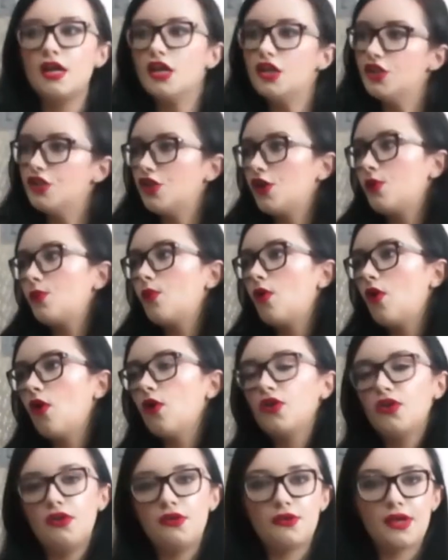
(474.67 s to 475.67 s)
you know
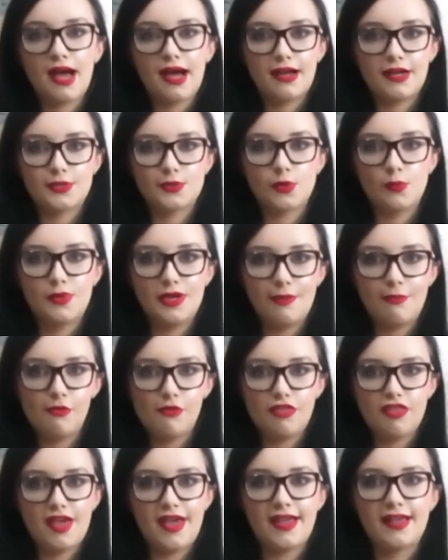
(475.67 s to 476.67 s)
what, who cares what people
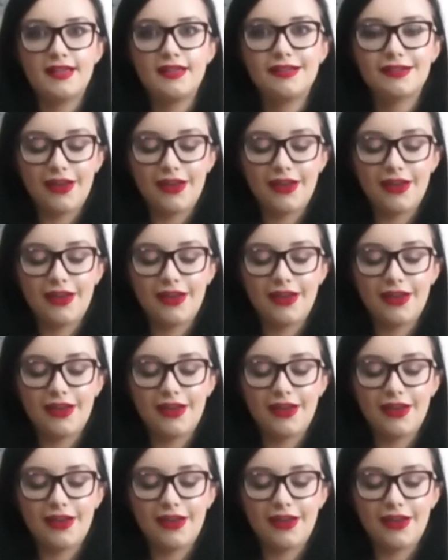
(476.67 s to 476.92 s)
think,